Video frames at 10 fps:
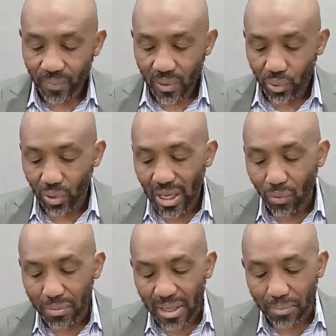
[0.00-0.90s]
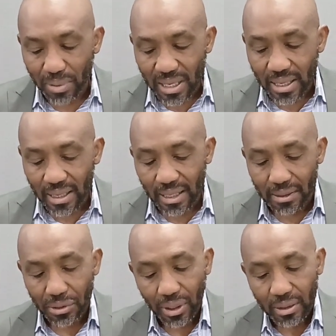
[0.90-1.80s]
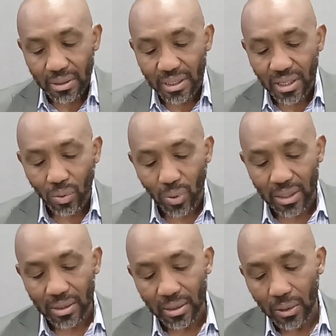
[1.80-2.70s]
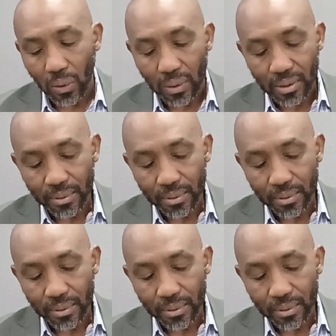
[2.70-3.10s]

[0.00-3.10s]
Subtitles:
so that we may be in eternity with the Lord.